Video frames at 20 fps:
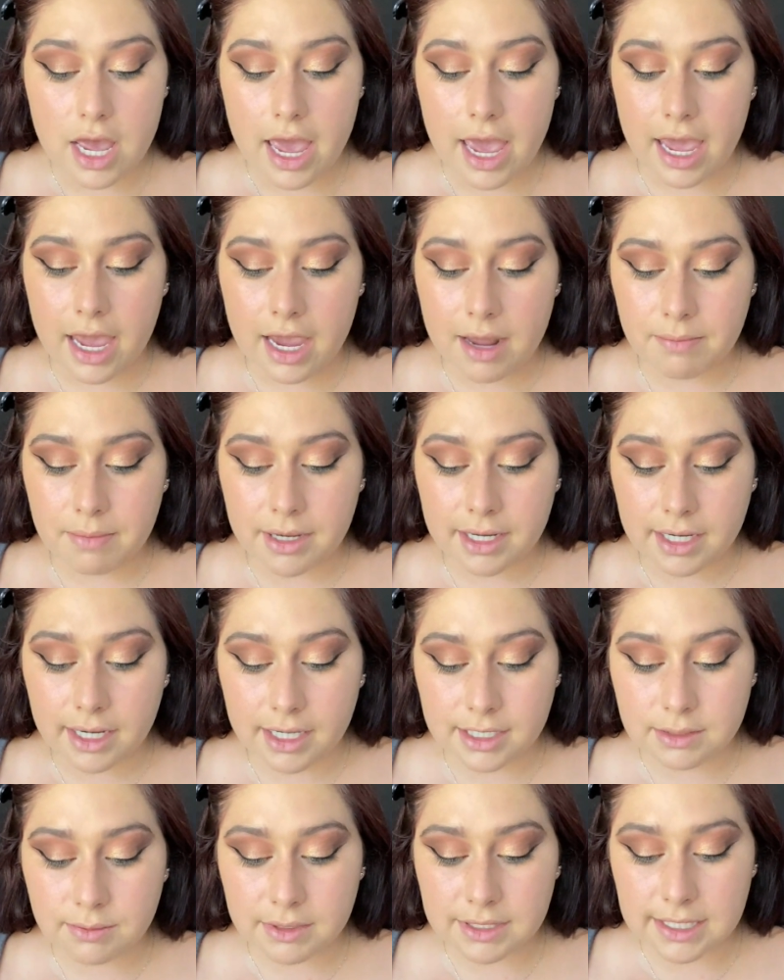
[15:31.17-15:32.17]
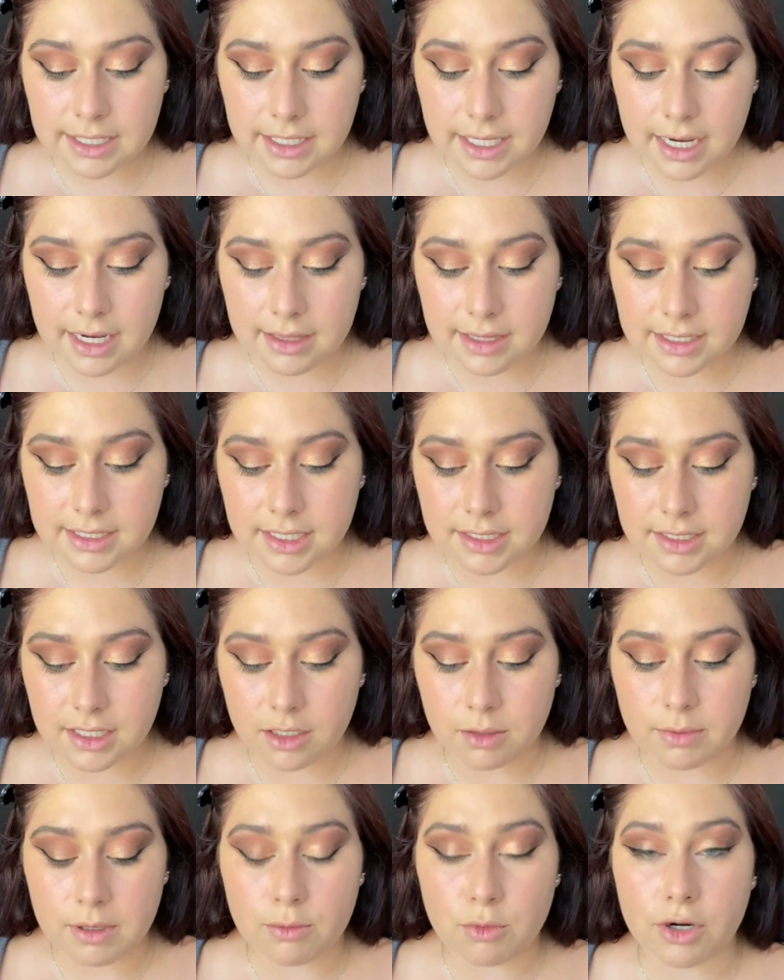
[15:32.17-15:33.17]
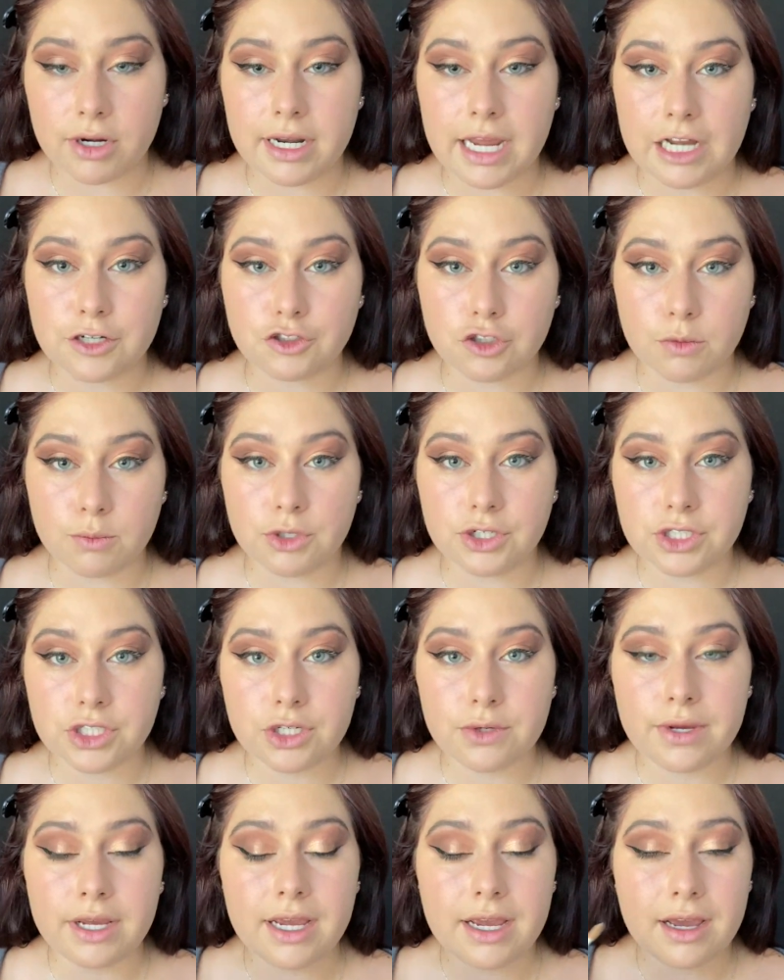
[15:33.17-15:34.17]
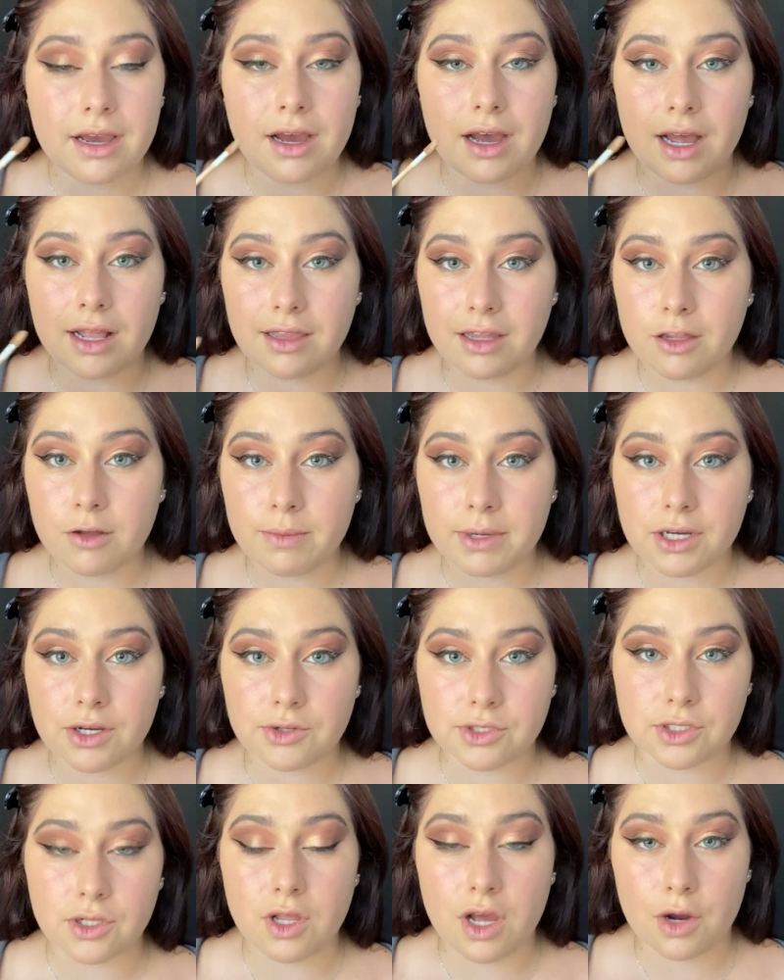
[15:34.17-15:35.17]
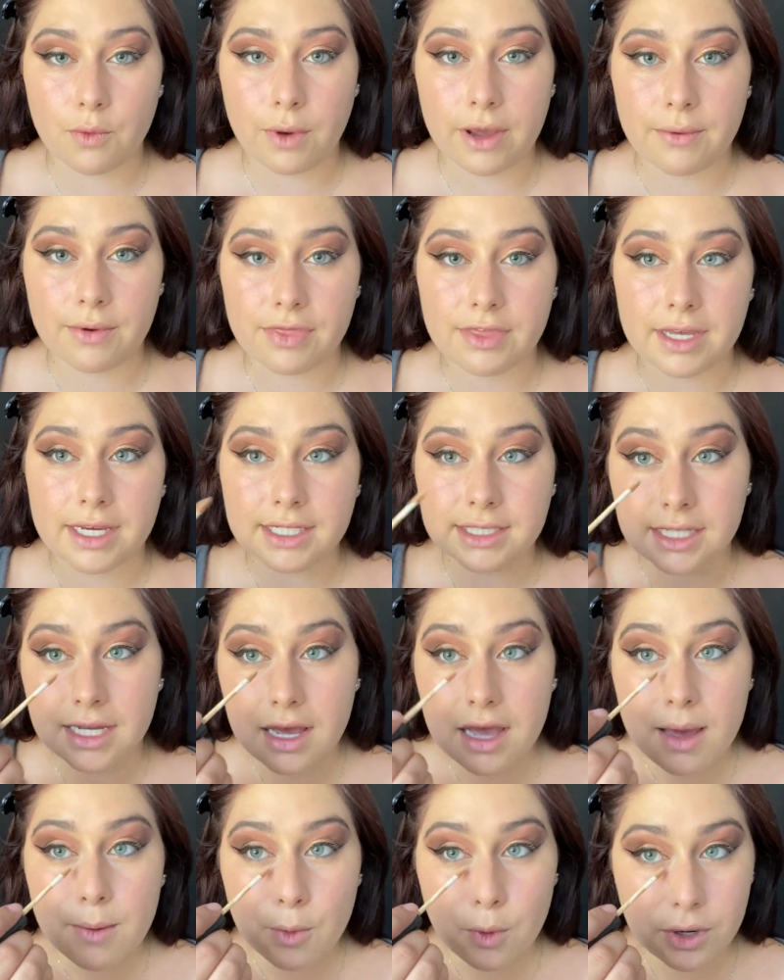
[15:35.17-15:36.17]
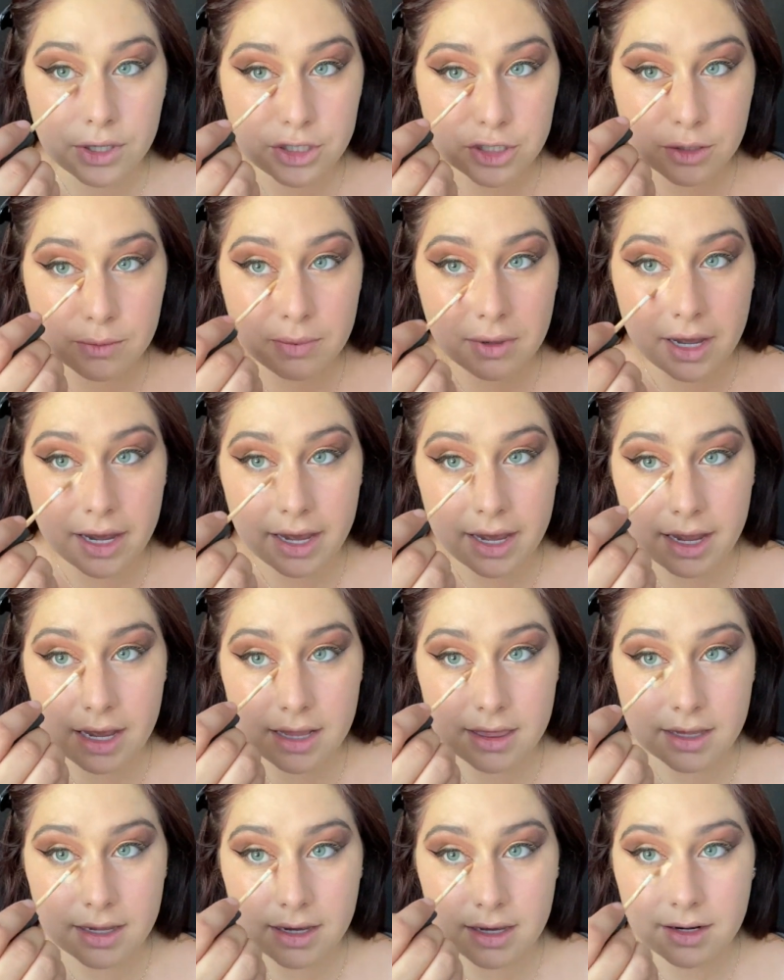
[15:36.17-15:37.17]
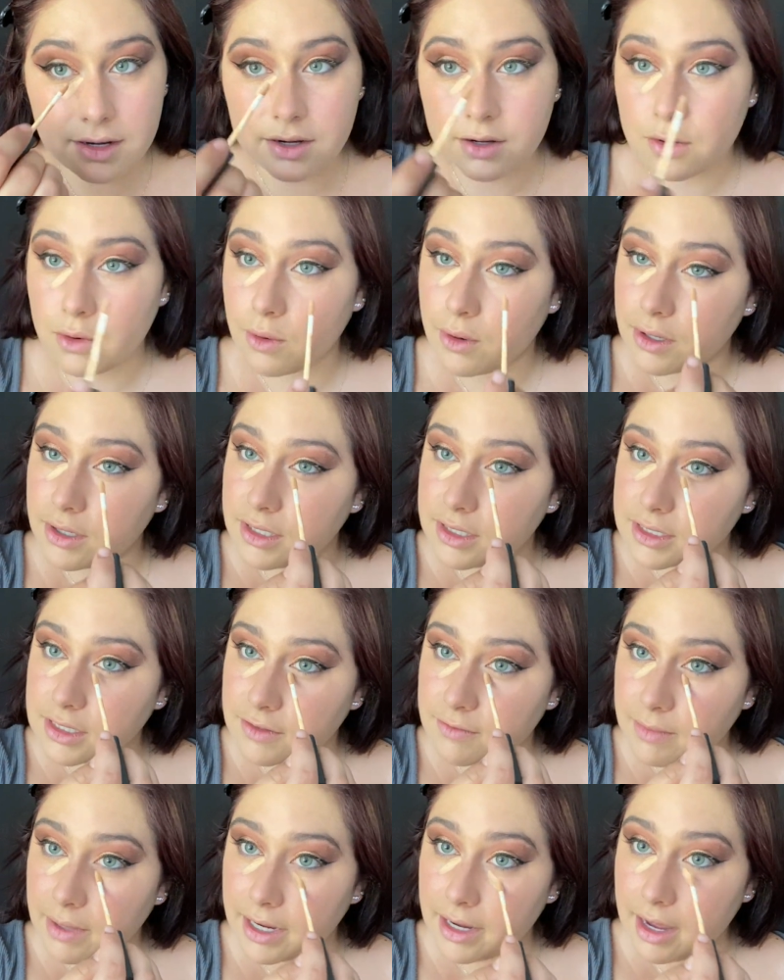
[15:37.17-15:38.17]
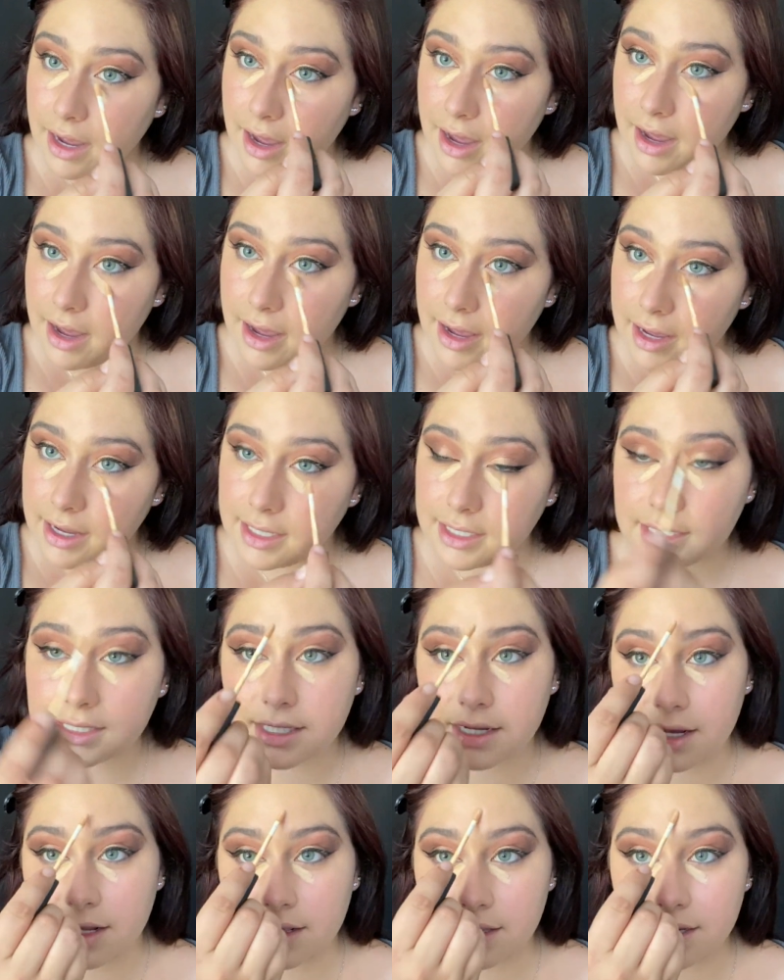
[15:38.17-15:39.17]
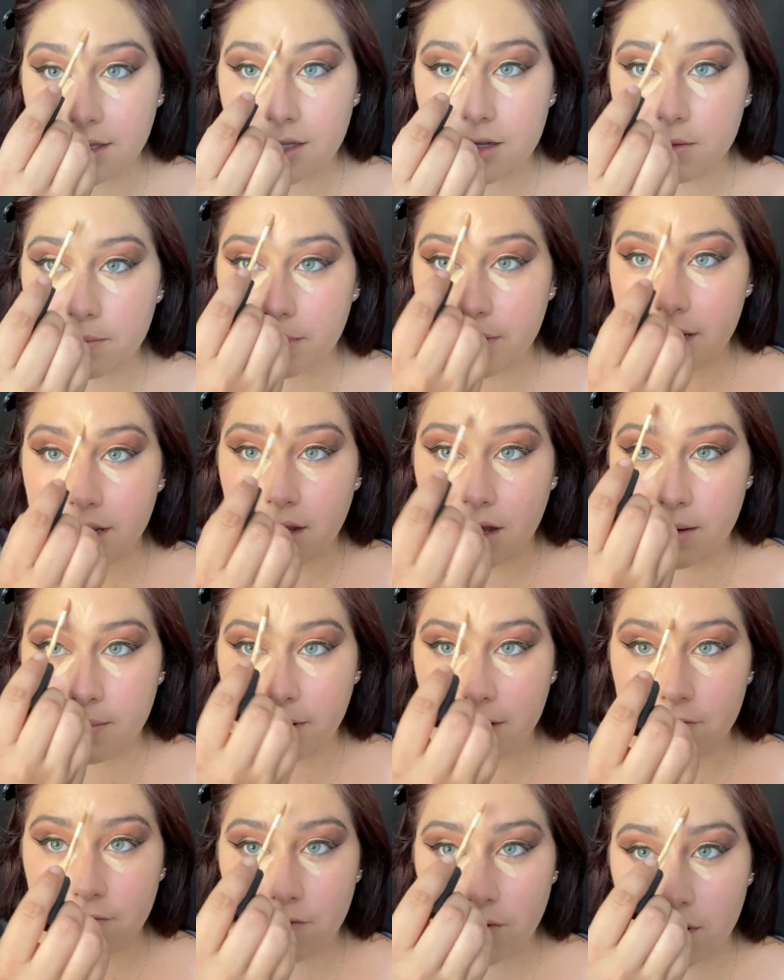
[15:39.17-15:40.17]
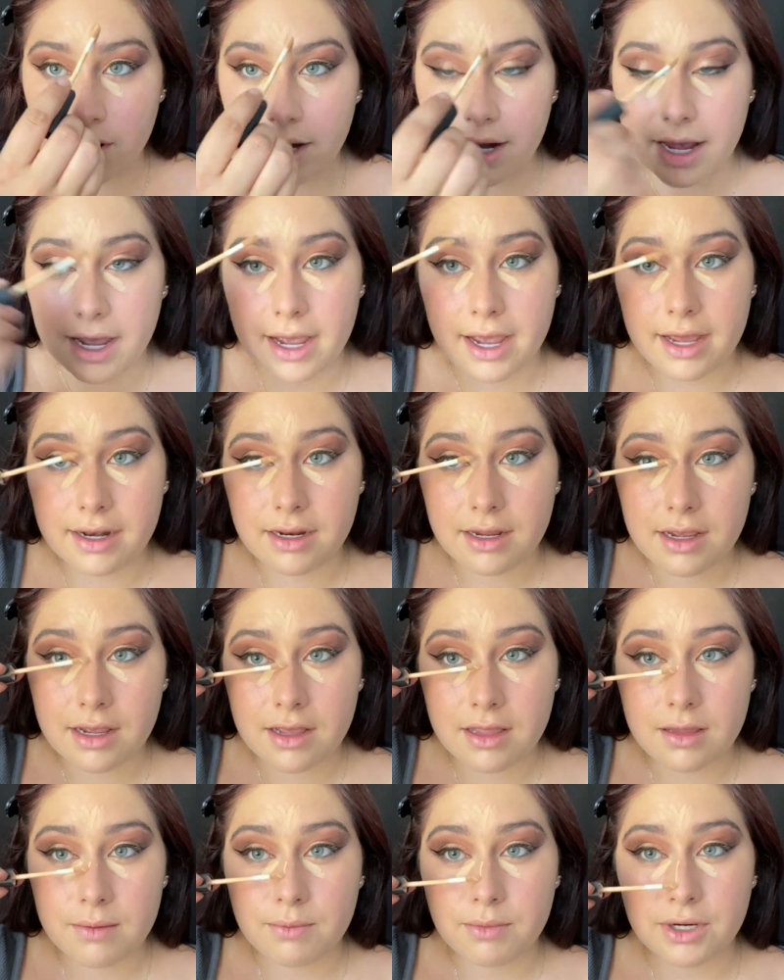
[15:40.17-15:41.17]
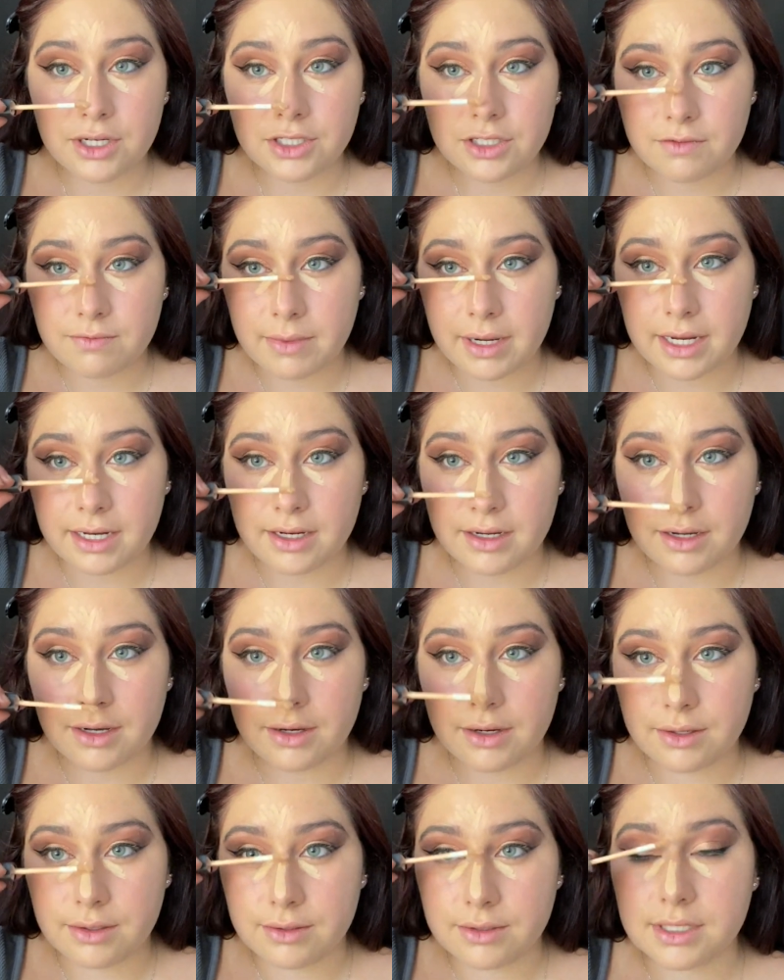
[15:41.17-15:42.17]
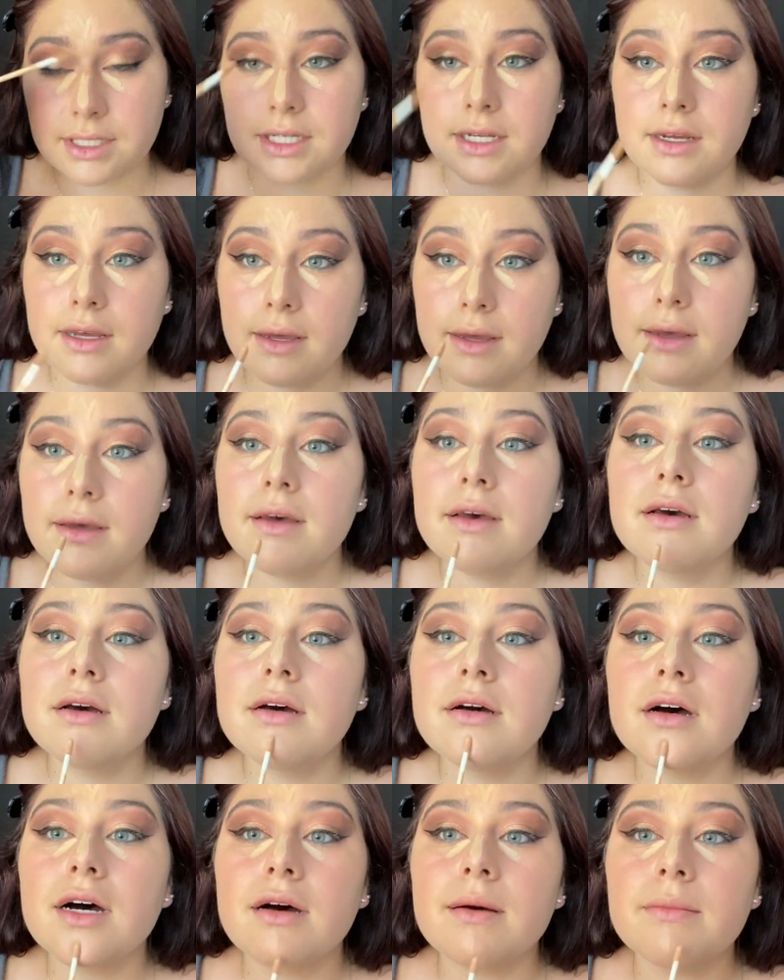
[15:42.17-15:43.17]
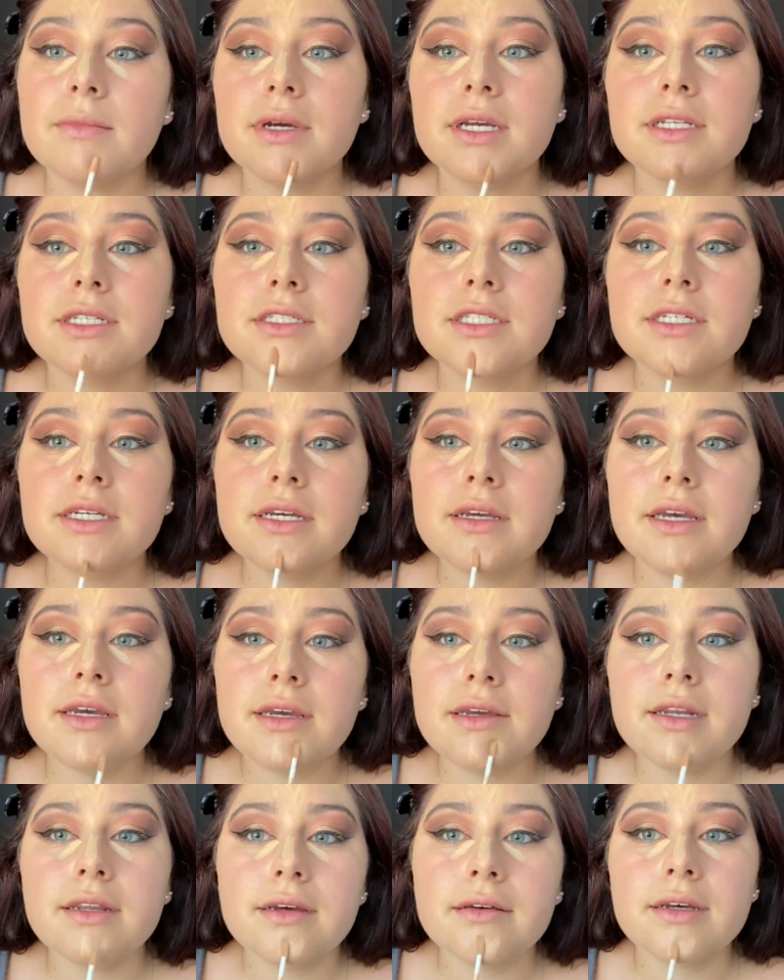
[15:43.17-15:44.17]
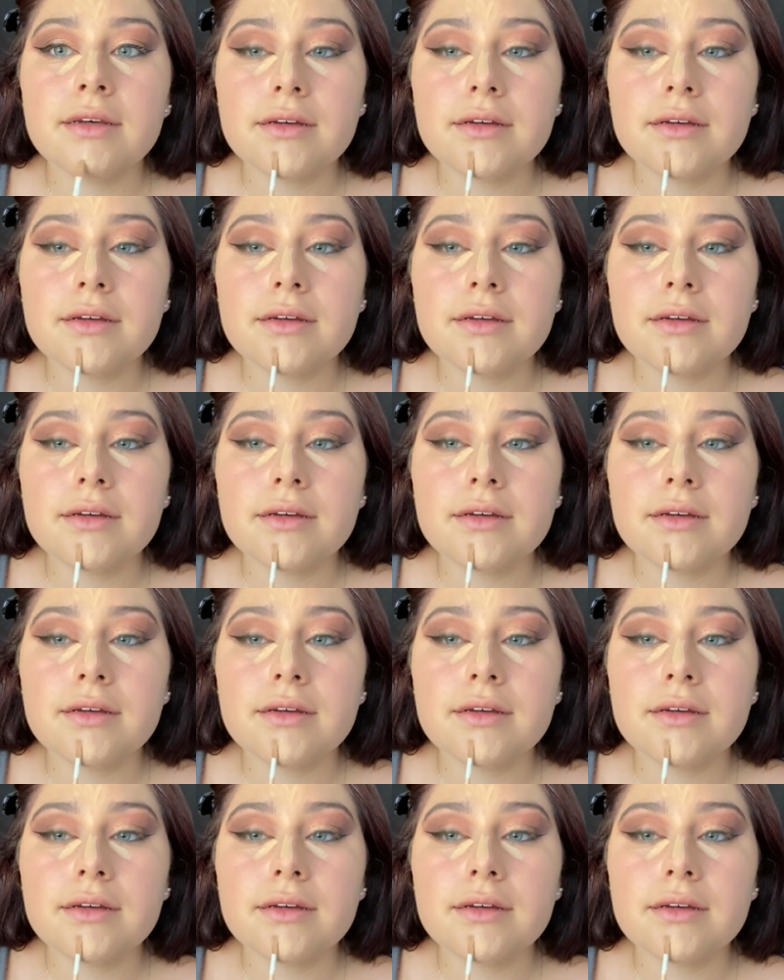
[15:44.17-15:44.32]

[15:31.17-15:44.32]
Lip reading: And because, once again, this is a little bit more natural, more dewy, a little bit goes a long way with this. I'm going to apply it in the inner corners of my eyes, a little bit on my forehead, bridge of my nose, on my chin,